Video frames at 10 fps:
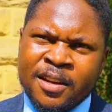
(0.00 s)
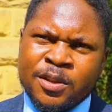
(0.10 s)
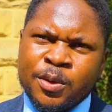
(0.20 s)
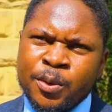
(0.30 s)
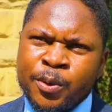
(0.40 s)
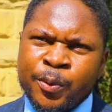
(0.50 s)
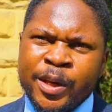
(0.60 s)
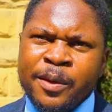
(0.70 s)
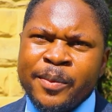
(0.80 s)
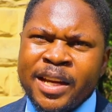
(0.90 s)
So
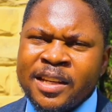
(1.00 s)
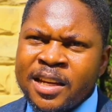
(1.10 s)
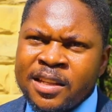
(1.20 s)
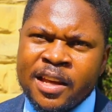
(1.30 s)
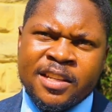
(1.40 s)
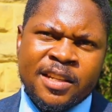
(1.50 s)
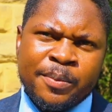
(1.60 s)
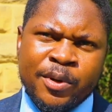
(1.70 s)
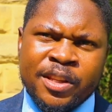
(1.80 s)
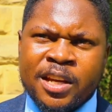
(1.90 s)
we might get that
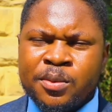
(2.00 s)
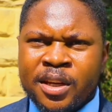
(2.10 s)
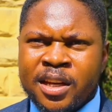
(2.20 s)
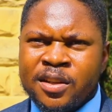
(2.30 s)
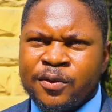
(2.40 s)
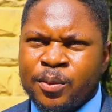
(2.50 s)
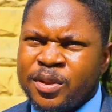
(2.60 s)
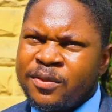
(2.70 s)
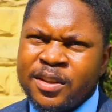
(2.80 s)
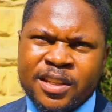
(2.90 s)
support that we're getting from
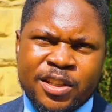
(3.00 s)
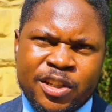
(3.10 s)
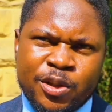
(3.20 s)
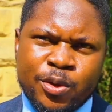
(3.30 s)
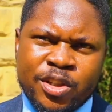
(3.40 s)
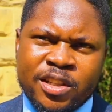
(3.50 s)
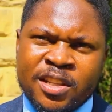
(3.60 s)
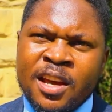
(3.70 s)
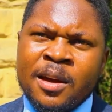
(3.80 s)
different institutions,